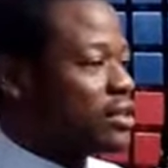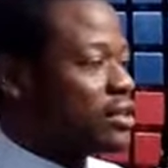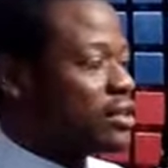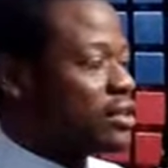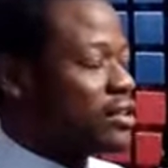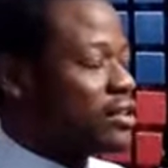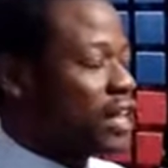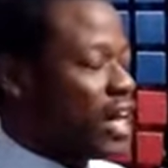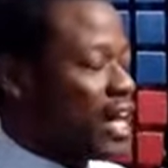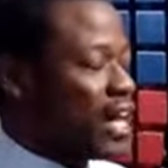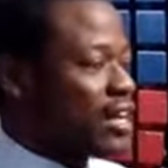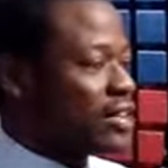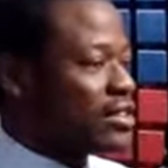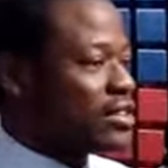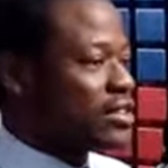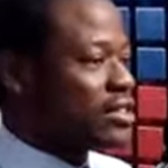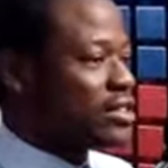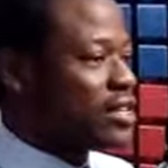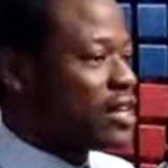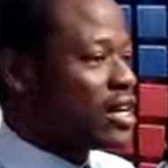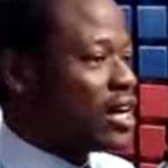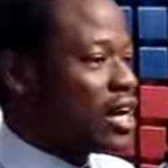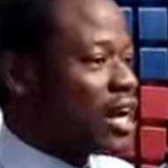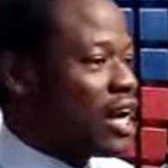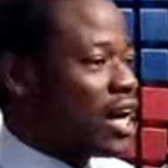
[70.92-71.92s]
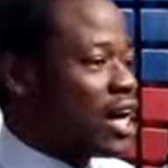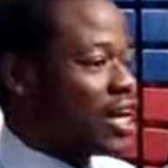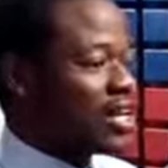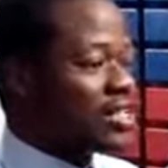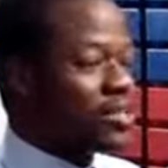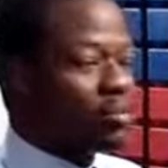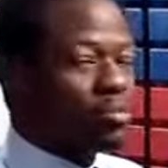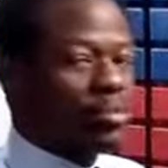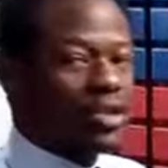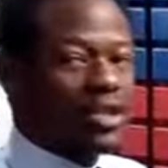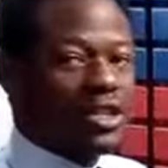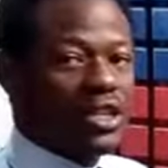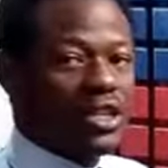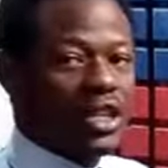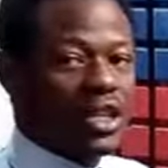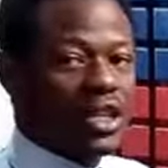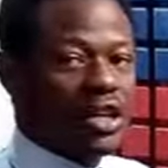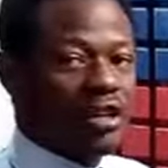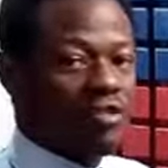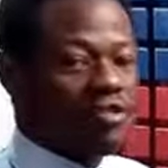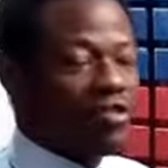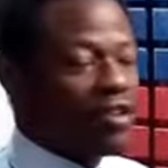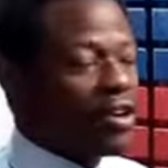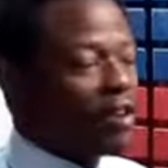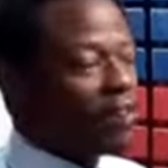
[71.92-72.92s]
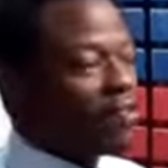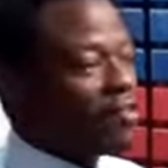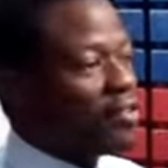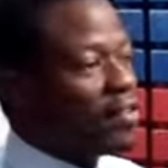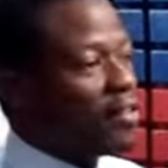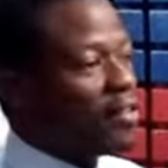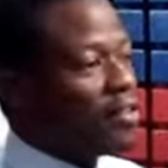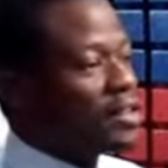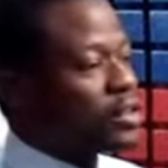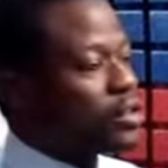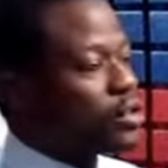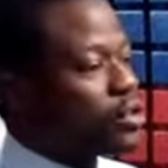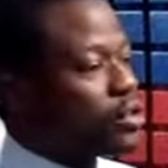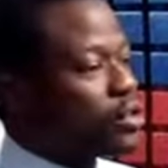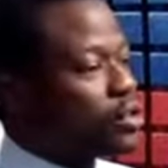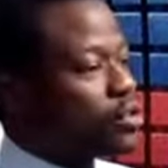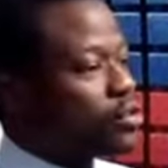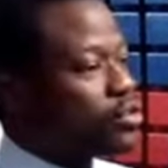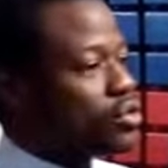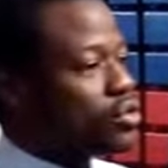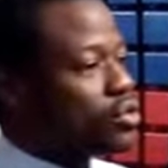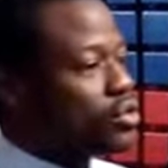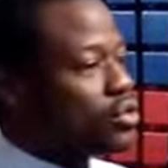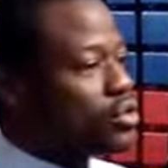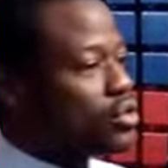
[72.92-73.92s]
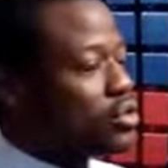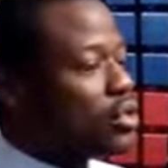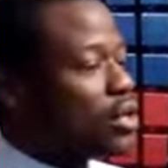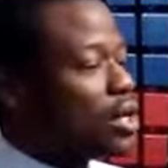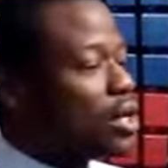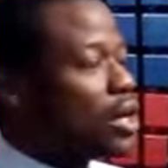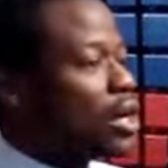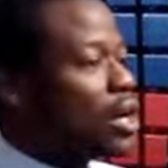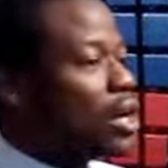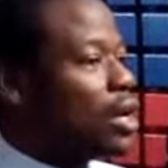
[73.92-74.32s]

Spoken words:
that has been a very, very tortuous,